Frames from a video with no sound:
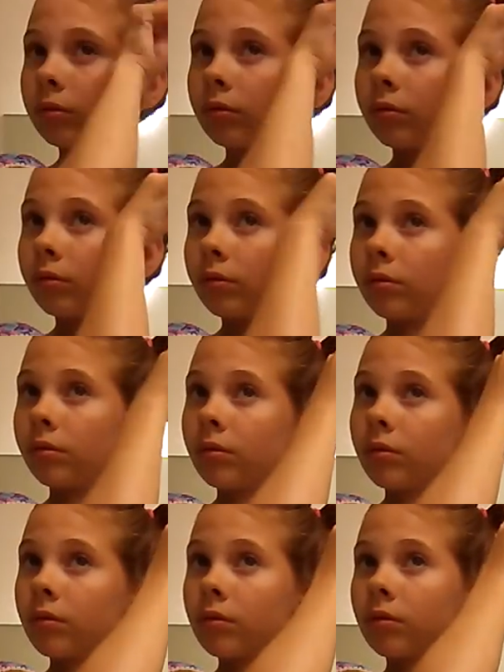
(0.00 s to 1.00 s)

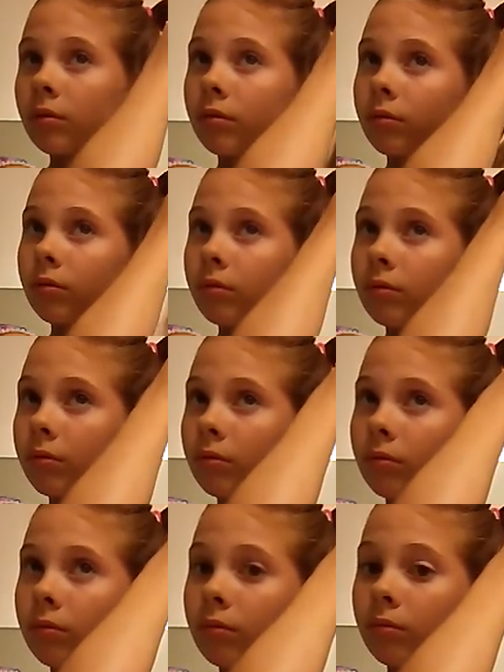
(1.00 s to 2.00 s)

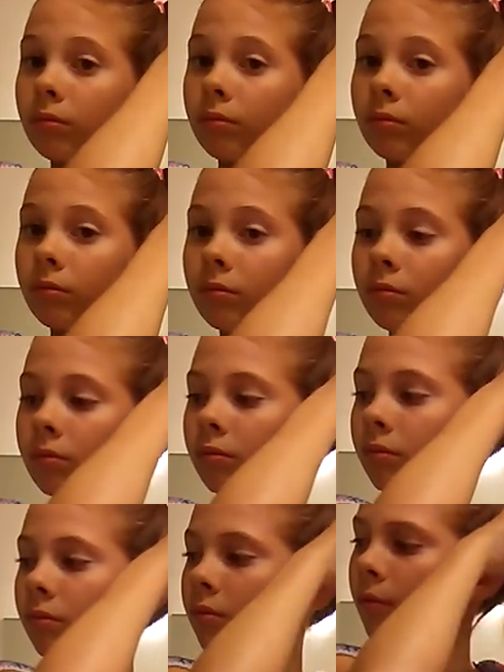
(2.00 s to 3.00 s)
(no one is talking)